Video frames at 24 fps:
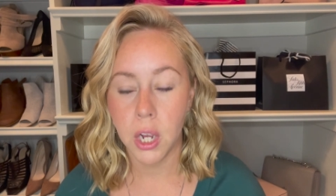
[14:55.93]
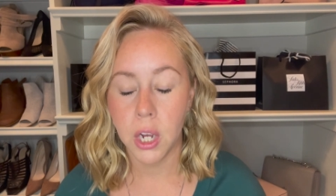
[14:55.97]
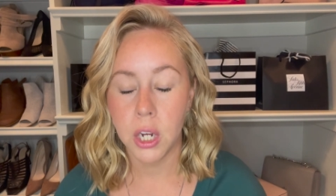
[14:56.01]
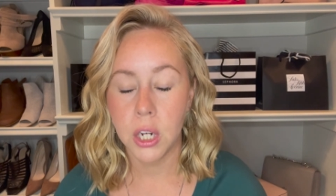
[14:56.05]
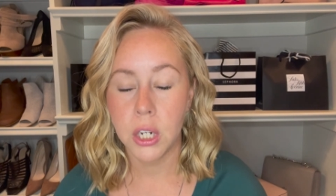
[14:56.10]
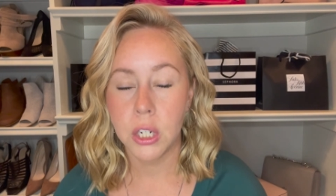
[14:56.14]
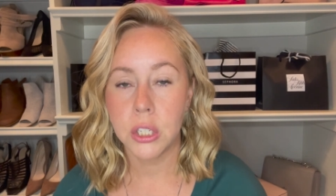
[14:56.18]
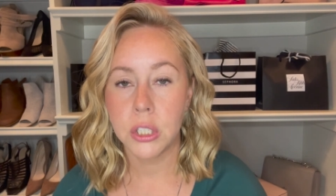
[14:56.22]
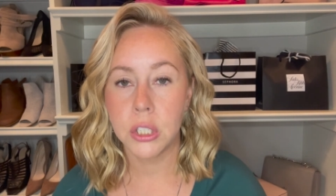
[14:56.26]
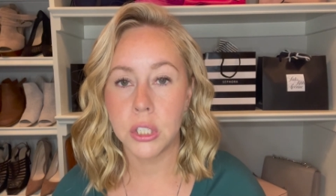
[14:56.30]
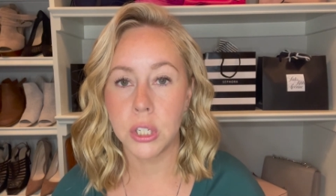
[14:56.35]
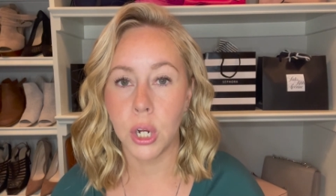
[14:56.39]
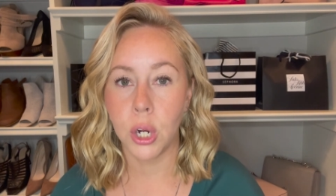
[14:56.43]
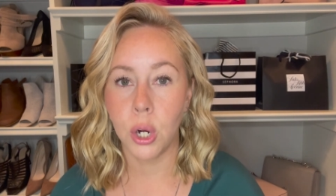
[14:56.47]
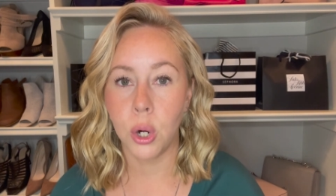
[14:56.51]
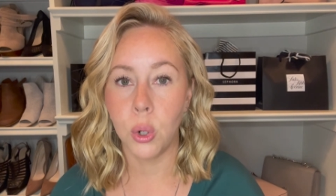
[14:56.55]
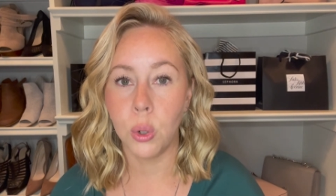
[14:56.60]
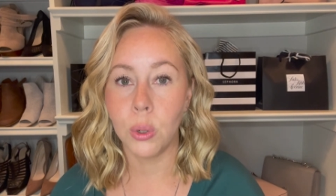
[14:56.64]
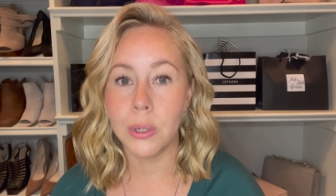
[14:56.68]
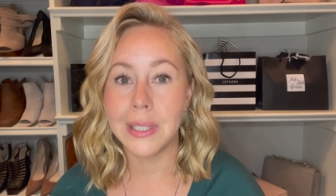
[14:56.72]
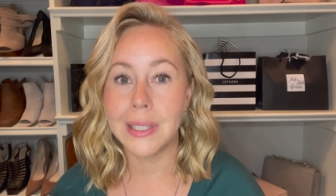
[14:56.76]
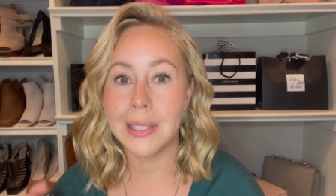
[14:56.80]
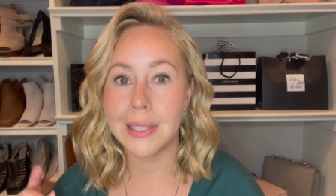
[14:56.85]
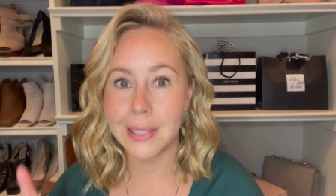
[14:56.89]
So
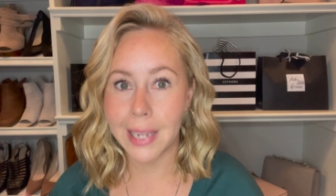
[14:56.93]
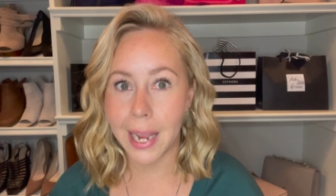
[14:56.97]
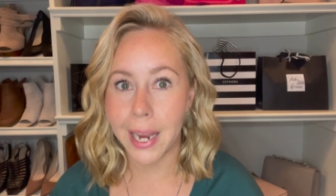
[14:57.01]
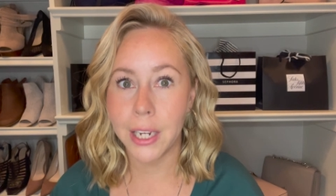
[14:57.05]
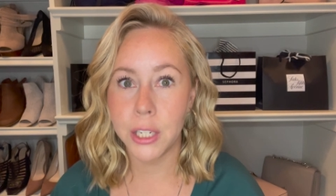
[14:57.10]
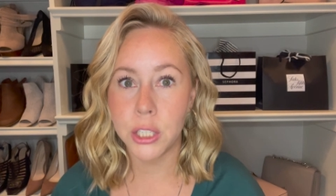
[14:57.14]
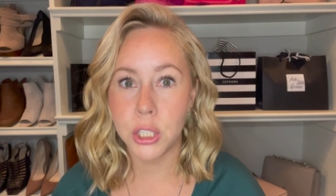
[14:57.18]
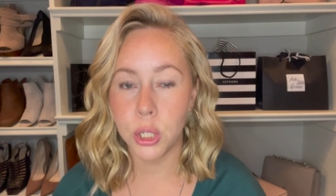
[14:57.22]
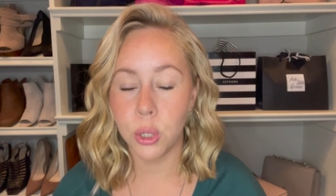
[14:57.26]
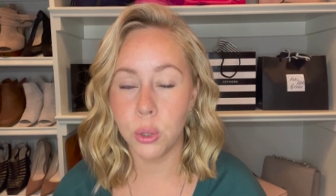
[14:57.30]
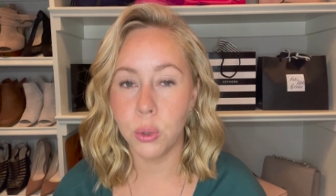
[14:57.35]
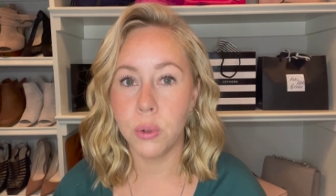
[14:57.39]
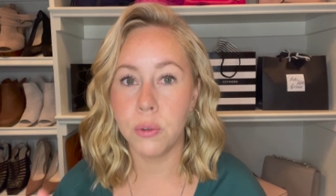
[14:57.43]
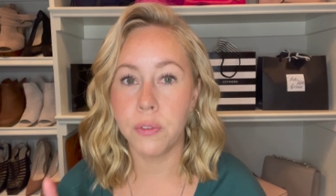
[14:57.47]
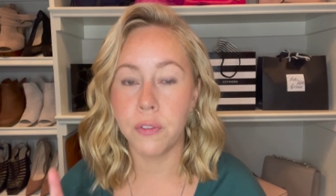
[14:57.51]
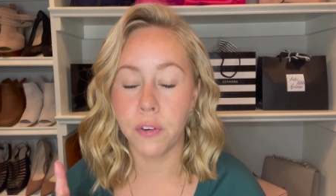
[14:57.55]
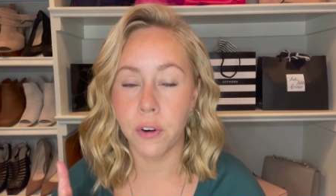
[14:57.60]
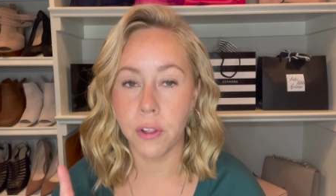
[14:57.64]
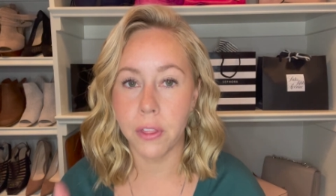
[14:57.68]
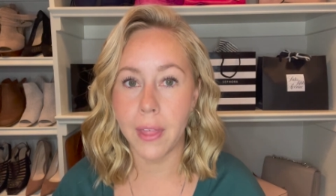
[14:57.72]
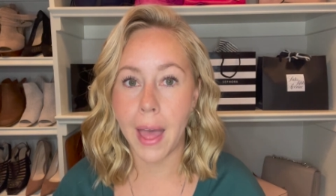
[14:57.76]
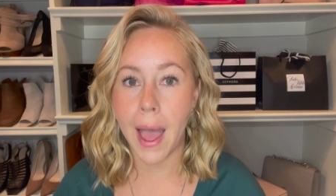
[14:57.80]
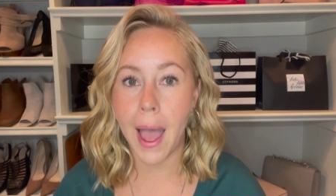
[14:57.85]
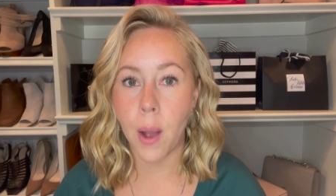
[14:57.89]
stay tuned
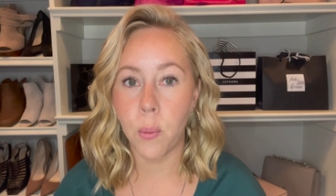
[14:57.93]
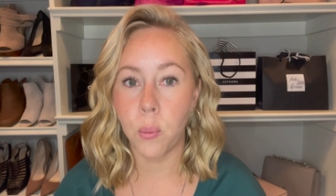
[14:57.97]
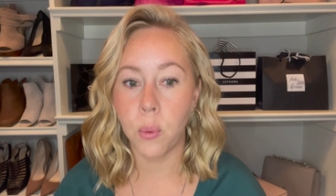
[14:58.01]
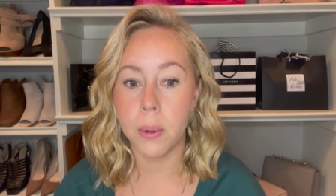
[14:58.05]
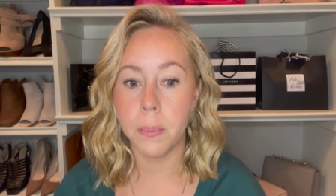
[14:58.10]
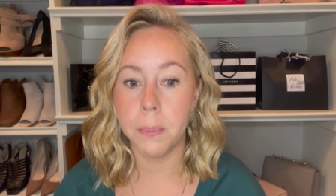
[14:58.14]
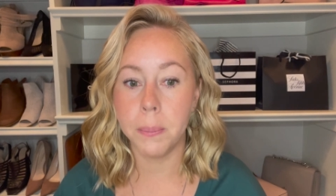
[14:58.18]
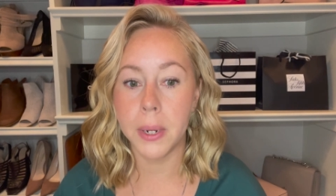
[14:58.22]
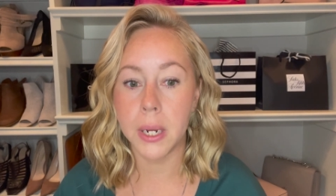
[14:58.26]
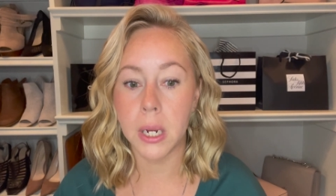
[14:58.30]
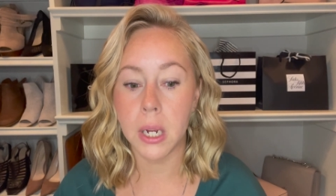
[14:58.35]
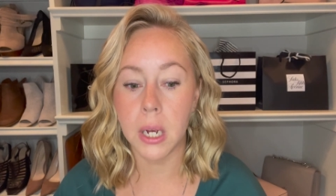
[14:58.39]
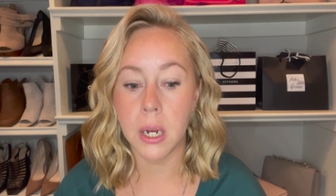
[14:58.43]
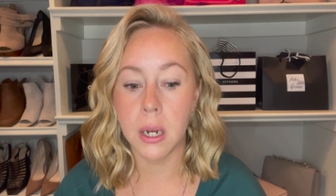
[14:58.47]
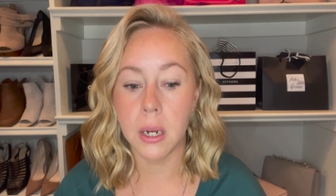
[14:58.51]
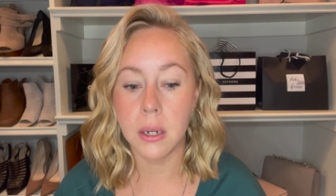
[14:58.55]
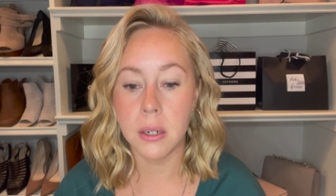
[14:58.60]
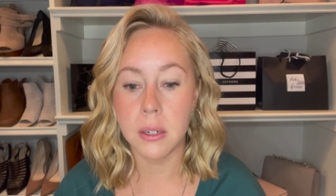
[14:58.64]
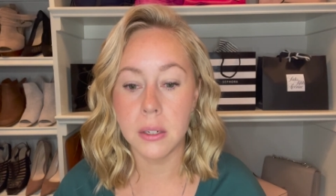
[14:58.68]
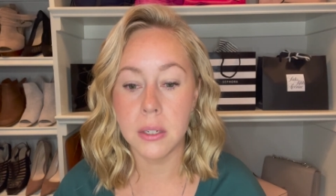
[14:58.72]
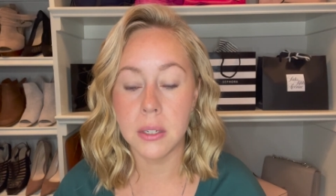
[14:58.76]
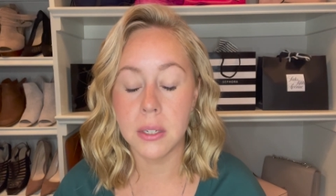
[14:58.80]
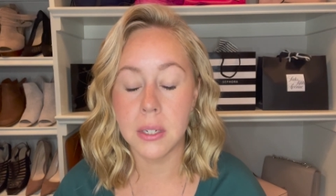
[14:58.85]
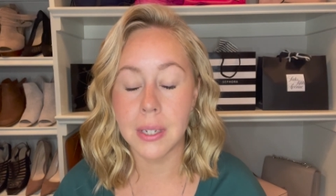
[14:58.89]
for that one
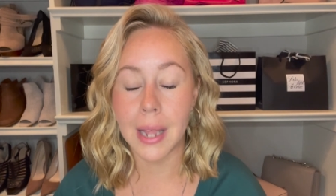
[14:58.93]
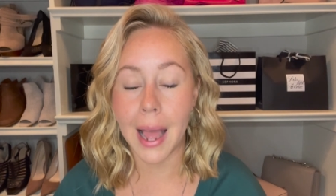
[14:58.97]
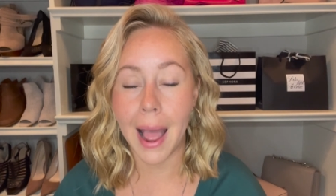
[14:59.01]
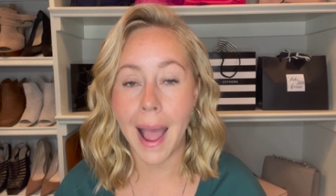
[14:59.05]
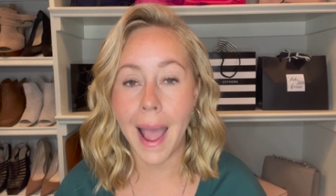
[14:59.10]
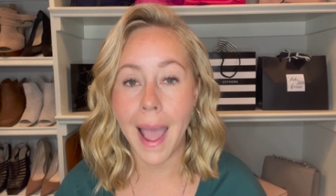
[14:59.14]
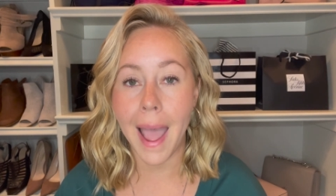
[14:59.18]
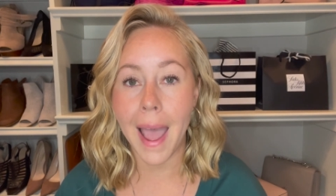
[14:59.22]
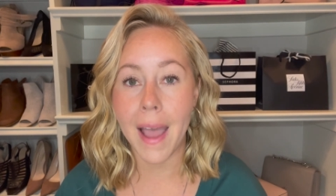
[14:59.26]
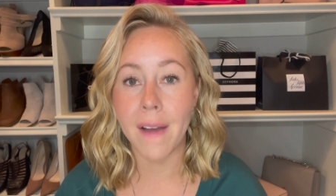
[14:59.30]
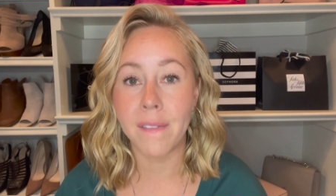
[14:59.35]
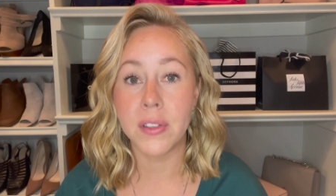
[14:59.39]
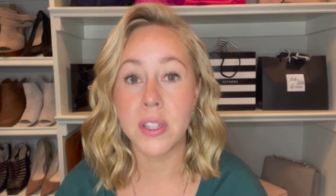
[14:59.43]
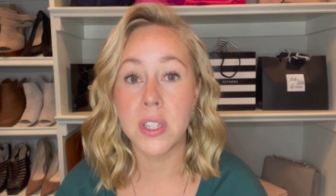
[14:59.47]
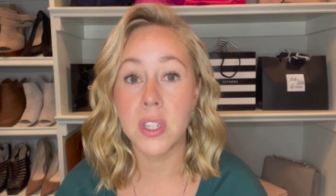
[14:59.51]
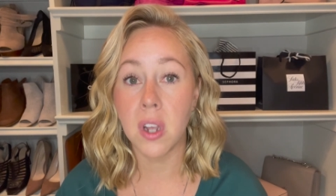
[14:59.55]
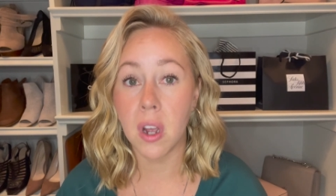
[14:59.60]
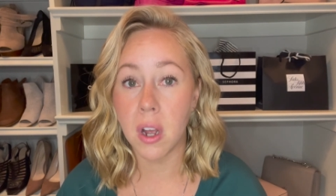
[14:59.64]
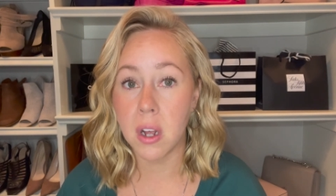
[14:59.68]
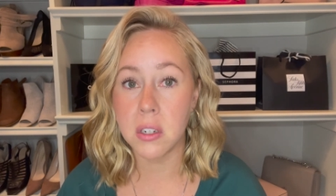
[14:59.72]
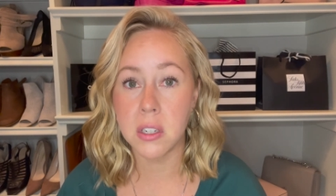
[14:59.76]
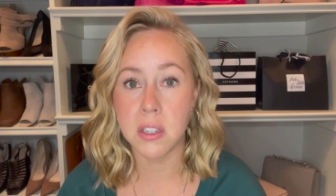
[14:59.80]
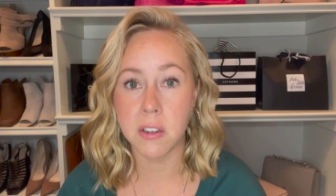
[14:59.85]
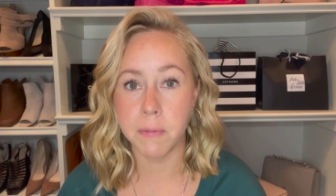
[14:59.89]
because I have
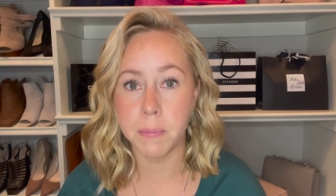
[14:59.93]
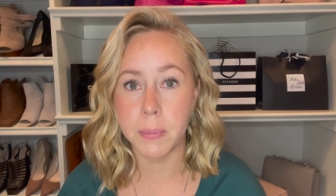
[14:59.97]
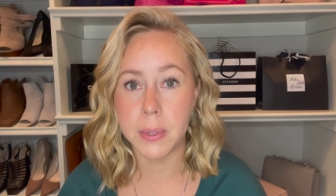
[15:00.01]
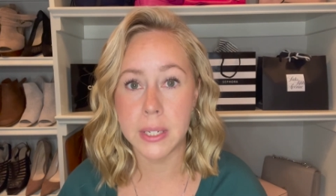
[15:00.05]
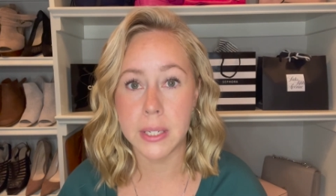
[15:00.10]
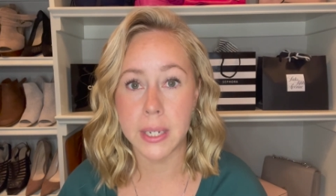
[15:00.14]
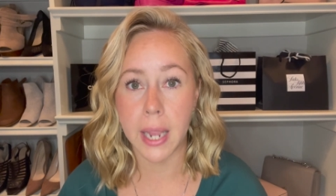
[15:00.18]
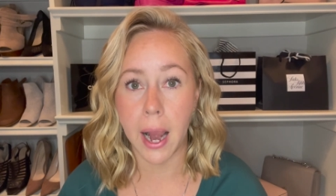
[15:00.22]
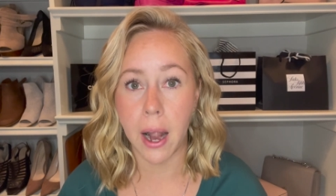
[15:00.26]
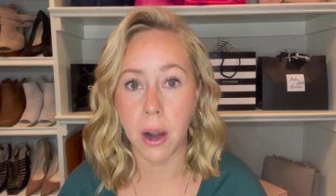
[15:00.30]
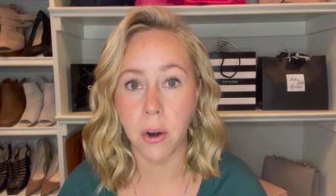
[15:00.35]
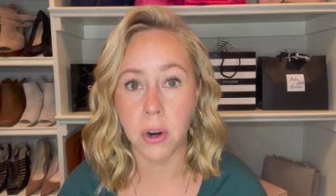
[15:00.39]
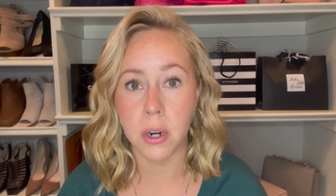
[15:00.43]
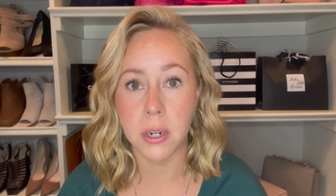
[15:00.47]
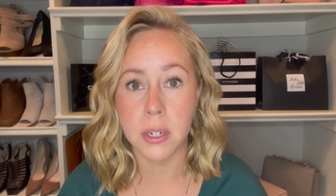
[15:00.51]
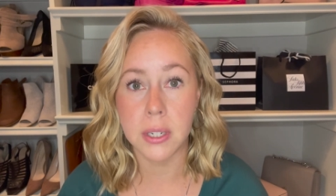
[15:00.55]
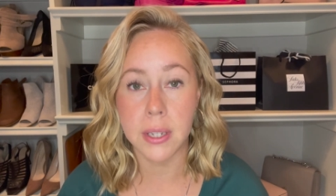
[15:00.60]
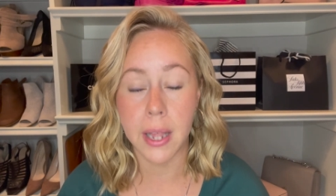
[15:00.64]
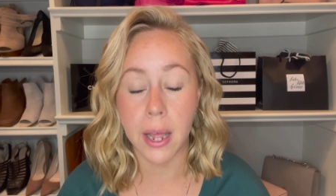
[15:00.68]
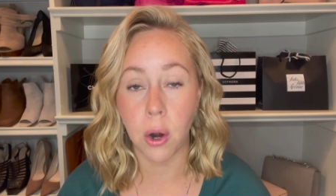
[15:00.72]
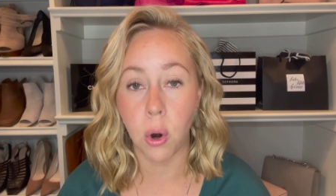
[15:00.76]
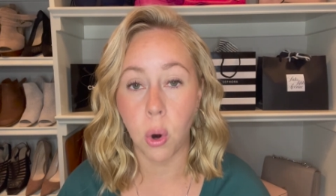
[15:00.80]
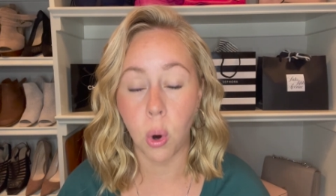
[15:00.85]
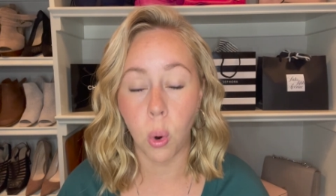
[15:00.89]
tons of mascaras
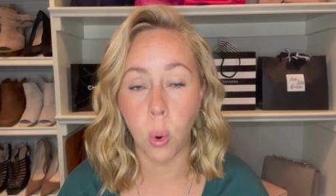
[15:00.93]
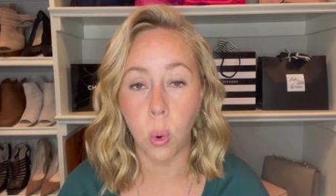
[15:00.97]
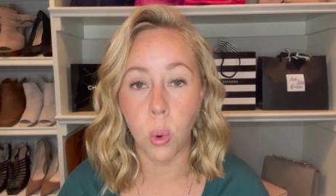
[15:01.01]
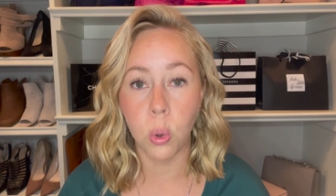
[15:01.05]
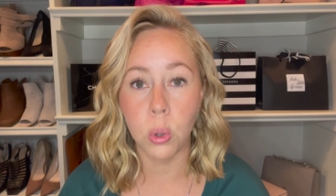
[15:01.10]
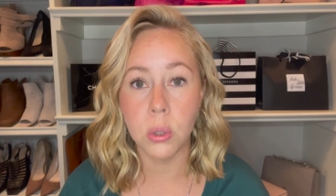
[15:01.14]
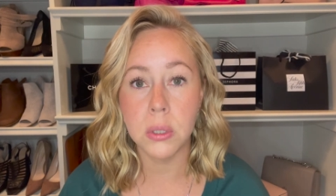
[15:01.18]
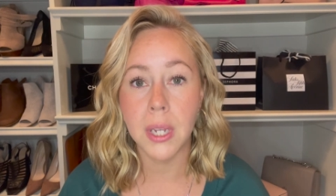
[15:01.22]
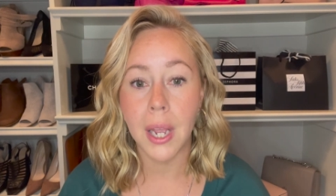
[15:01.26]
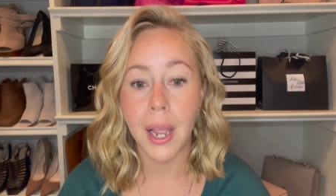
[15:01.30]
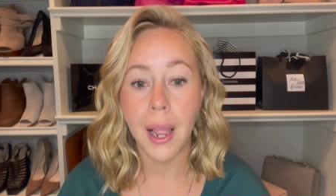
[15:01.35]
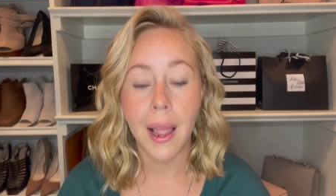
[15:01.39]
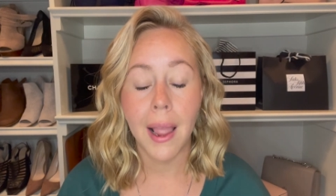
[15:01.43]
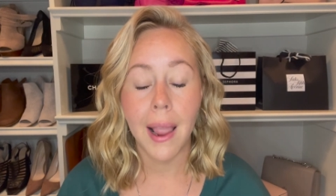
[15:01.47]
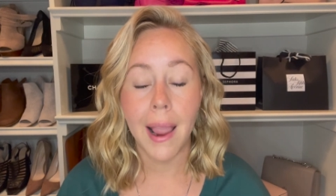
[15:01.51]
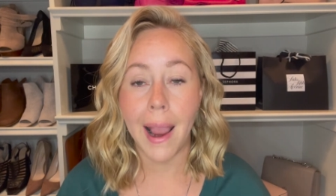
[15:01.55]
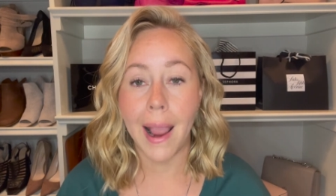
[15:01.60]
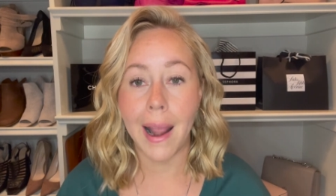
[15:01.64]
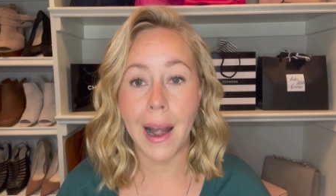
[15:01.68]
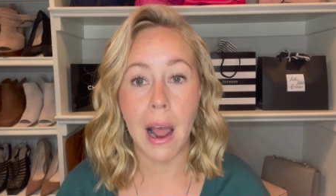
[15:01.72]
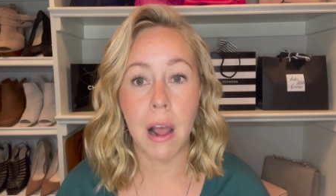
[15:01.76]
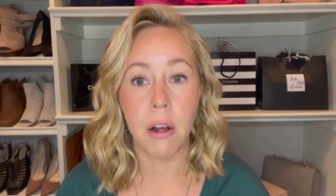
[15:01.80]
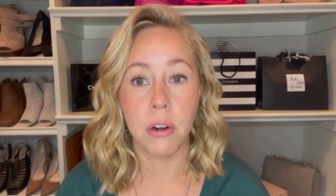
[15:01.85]
that are old and I'll